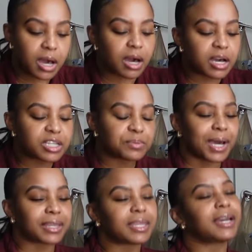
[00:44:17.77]
Uggs, but
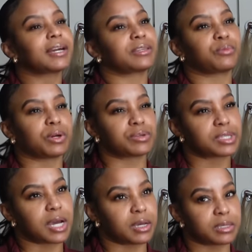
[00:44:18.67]
I think I got the wrong
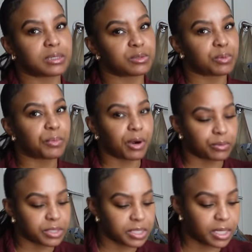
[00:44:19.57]
size because people
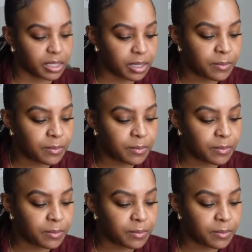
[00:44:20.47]
always say